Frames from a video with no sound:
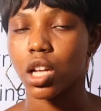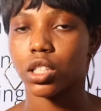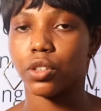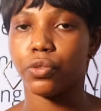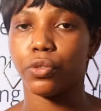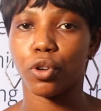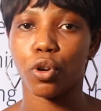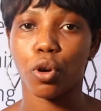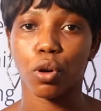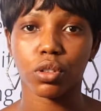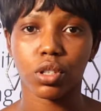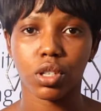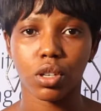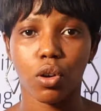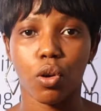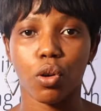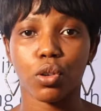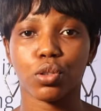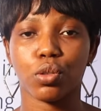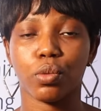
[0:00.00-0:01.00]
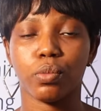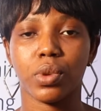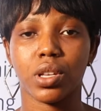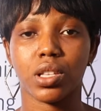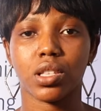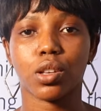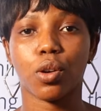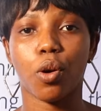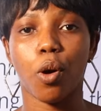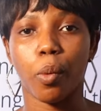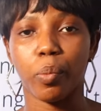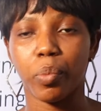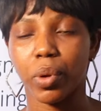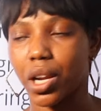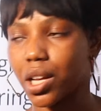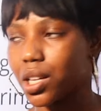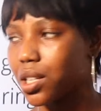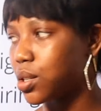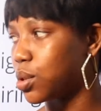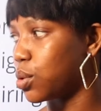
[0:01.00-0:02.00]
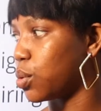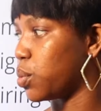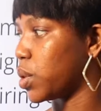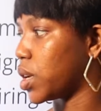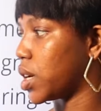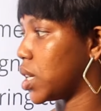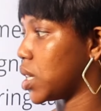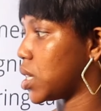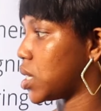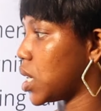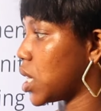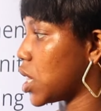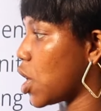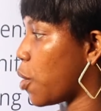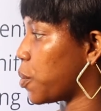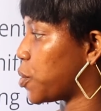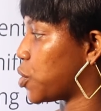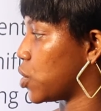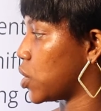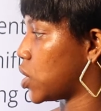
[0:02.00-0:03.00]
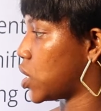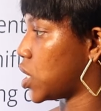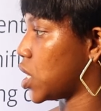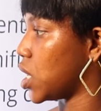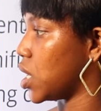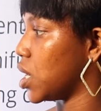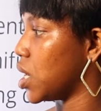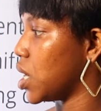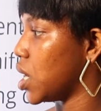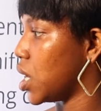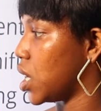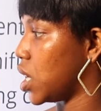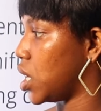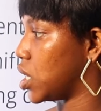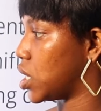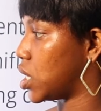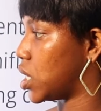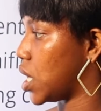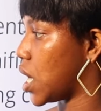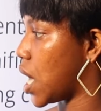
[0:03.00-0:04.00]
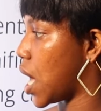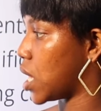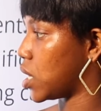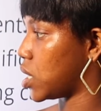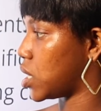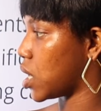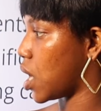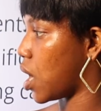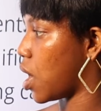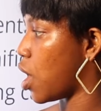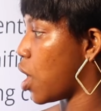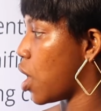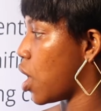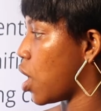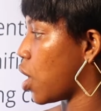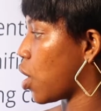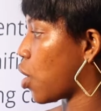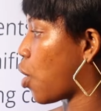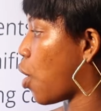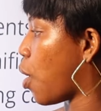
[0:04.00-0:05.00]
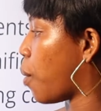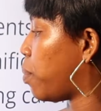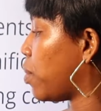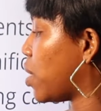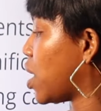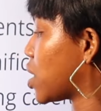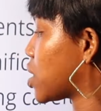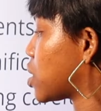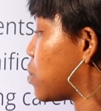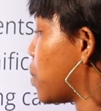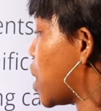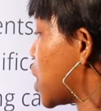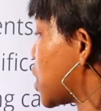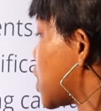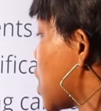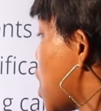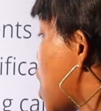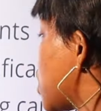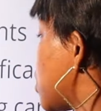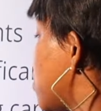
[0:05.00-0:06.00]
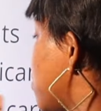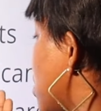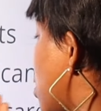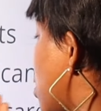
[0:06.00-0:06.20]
Difficulty also means complex. So we can see that option C is the answer. Complex matters